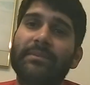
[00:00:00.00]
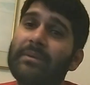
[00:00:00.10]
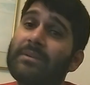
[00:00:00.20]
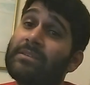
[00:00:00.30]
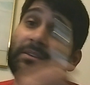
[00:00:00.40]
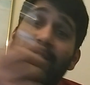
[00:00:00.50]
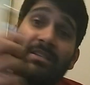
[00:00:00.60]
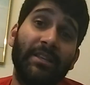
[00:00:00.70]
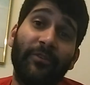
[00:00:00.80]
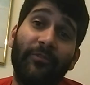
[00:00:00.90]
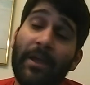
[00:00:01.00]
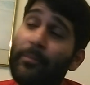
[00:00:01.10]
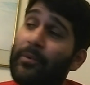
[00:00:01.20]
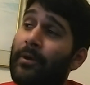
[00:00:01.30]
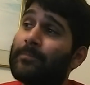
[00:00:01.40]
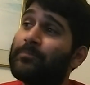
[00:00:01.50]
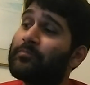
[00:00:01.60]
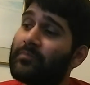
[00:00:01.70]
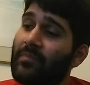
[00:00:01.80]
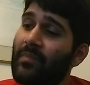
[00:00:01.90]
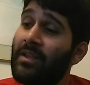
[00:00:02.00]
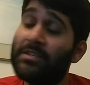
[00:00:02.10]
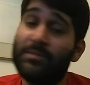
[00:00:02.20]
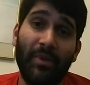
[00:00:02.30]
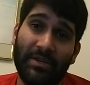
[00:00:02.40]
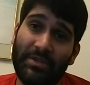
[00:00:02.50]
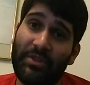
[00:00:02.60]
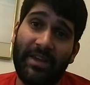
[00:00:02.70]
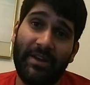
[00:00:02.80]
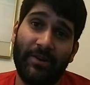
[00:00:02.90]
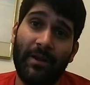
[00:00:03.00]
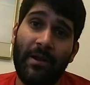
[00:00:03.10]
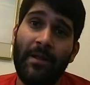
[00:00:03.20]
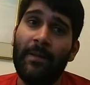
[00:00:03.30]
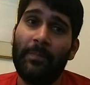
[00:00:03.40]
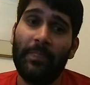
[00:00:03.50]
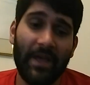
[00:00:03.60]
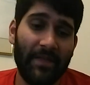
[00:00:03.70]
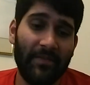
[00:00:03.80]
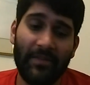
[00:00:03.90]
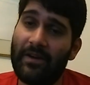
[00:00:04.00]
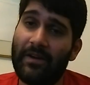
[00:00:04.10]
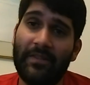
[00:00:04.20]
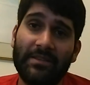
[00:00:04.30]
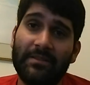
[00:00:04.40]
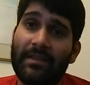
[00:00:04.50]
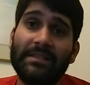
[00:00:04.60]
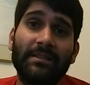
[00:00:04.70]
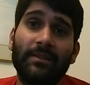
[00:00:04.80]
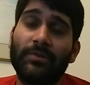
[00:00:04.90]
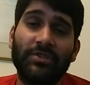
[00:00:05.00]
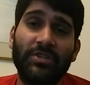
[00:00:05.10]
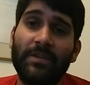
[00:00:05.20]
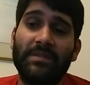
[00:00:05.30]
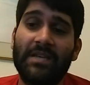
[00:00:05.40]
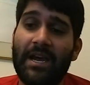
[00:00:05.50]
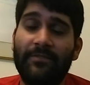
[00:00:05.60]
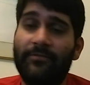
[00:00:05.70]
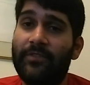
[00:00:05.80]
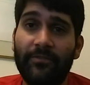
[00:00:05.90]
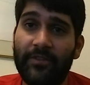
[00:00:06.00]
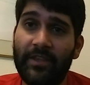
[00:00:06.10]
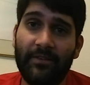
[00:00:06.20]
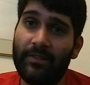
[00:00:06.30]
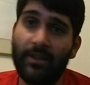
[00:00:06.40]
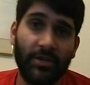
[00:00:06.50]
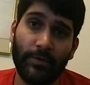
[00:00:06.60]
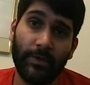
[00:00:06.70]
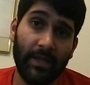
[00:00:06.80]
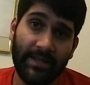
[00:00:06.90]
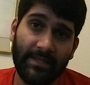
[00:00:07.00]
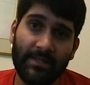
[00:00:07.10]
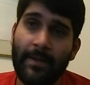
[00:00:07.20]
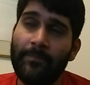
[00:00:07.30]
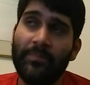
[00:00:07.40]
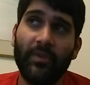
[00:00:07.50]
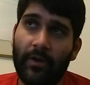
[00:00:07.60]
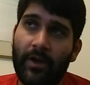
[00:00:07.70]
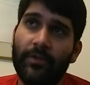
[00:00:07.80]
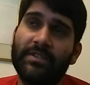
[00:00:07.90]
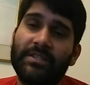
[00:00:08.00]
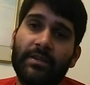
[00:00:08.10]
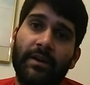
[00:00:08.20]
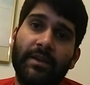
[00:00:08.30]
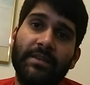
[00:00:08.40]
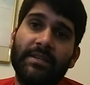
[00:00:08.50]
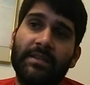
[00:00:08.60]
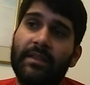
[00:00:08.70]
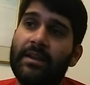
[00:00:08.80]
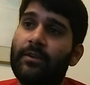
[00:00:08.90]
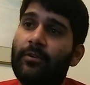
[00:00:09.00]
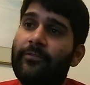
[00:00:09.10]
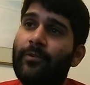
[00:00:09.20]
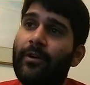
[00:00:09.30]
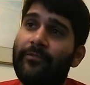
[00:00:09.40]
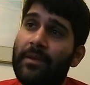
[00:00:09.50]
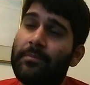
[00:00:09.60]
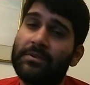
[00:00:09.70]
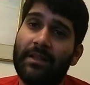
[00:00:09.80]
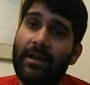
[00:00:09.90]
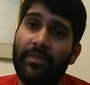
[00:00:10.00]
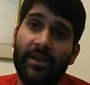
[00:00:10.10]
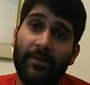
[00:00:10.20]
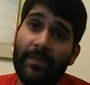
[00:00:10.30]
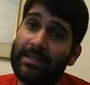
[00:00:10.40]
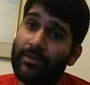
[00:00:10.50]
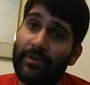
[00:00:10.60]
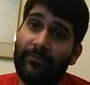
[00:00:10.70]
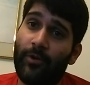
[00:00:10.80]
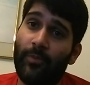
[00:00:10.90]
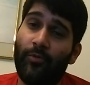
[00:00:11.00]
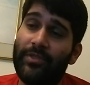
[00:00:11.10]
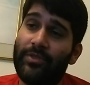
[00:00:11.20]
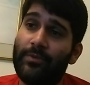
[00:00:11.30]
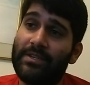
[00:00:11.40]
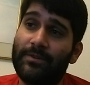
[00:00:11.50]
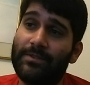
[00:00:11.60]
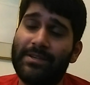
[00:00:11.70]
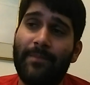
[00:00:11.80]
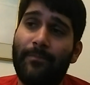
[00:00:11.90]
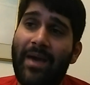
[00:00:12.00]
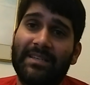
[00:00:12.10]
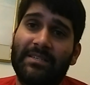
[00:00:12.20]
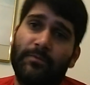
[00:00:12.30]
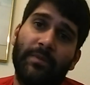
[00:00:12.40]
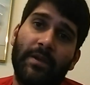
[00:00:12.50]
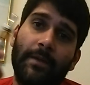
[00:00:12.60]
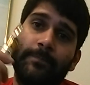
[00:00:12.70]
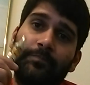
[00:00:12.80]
As you can see, the vapor is much thicker than that little cheap Titan VV luxury lights. There were other e-cig that I did a review on. Vapor's a lot thicker, and that's only at 4.3, so it's not maximum yet.